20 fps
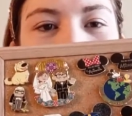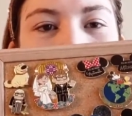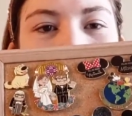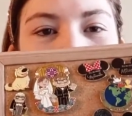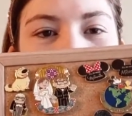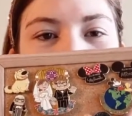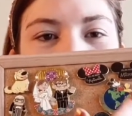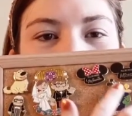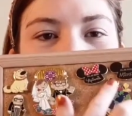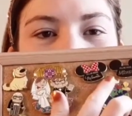
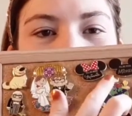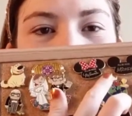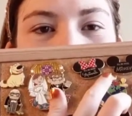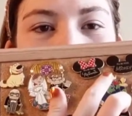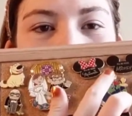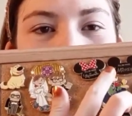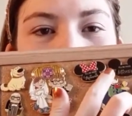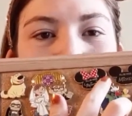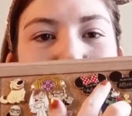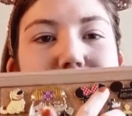got
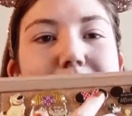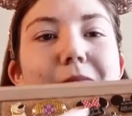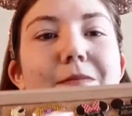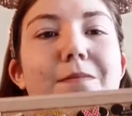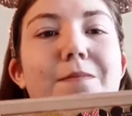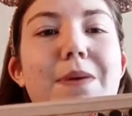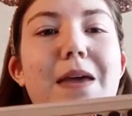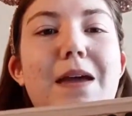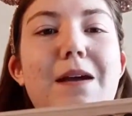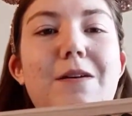some
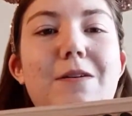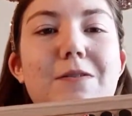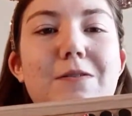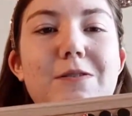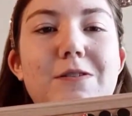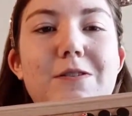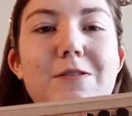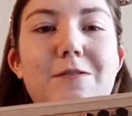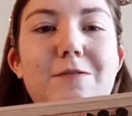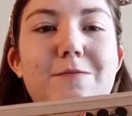
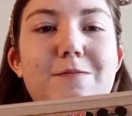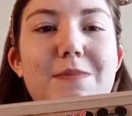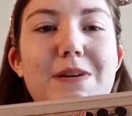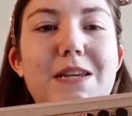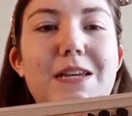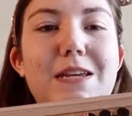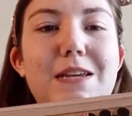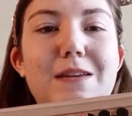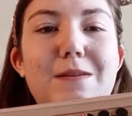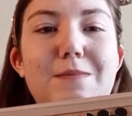pairs of
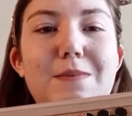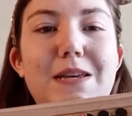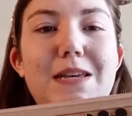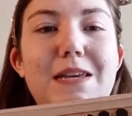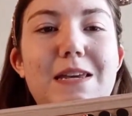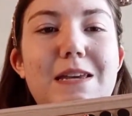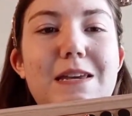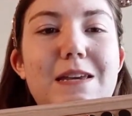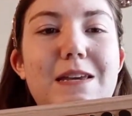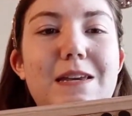Minnie and
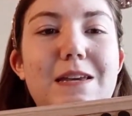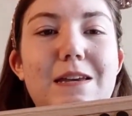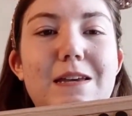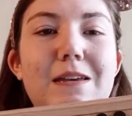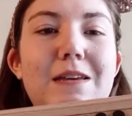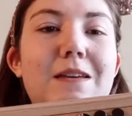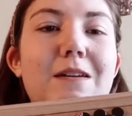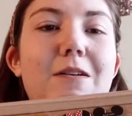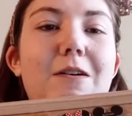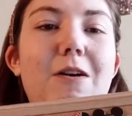
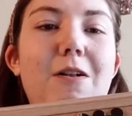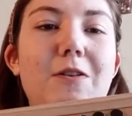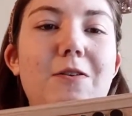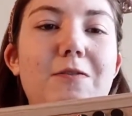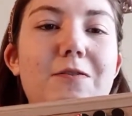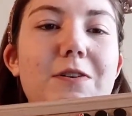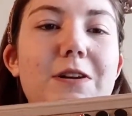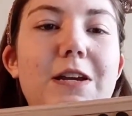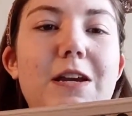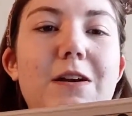Mickey all
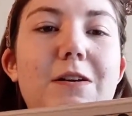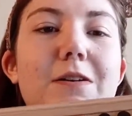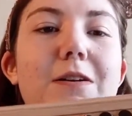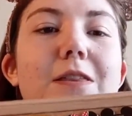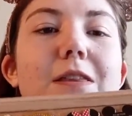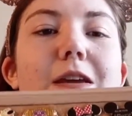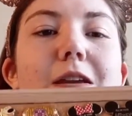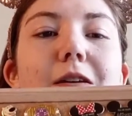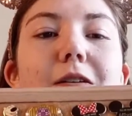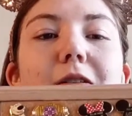over here,
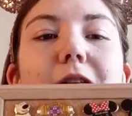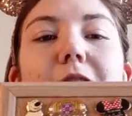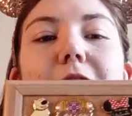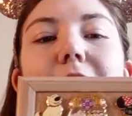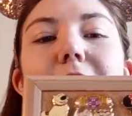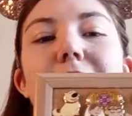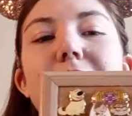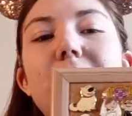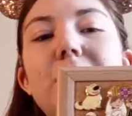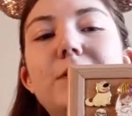and then a
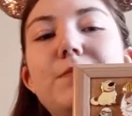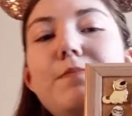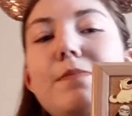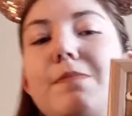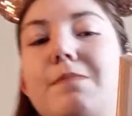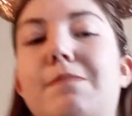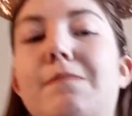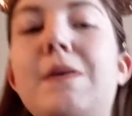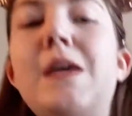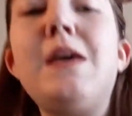lot of just
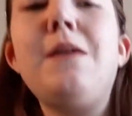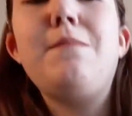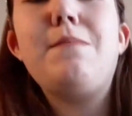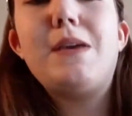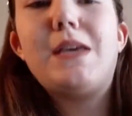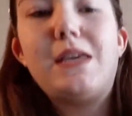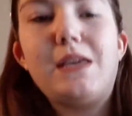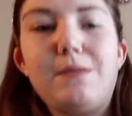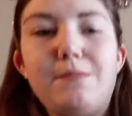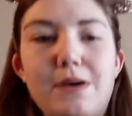
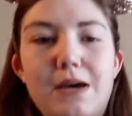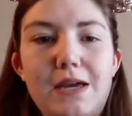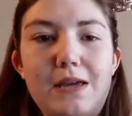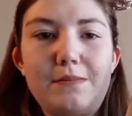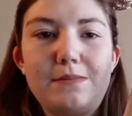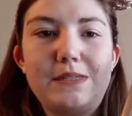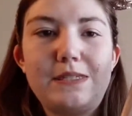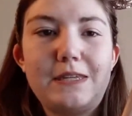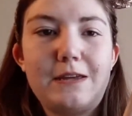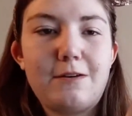Mickey by
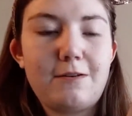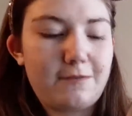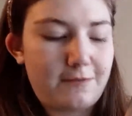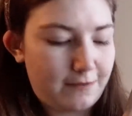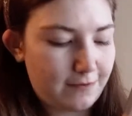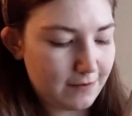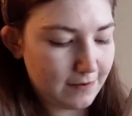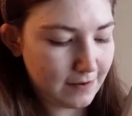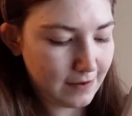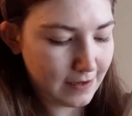
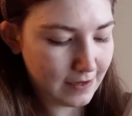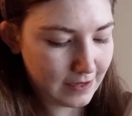himself.